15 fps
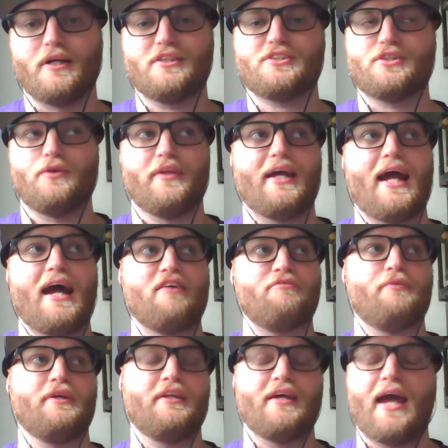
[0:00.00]
so they have
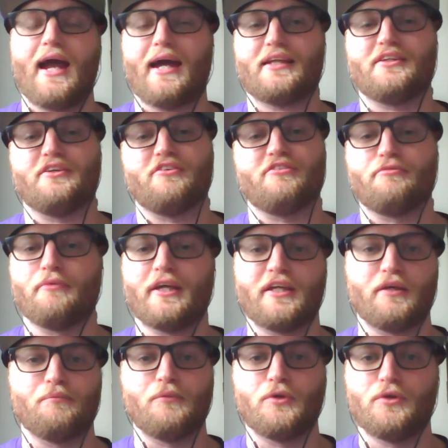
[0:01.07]
been active
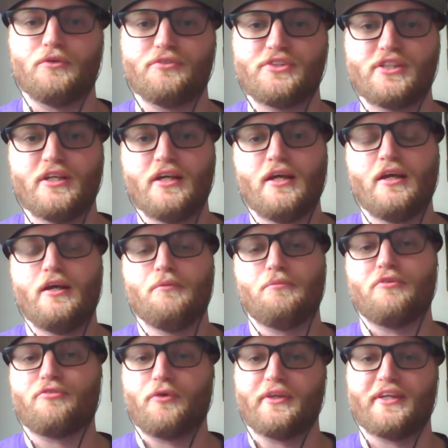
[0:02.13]
making moves
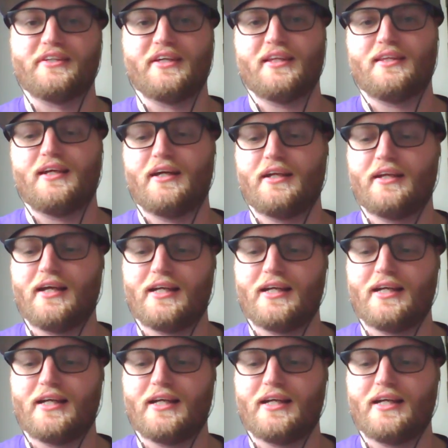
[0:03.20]
before the deadline.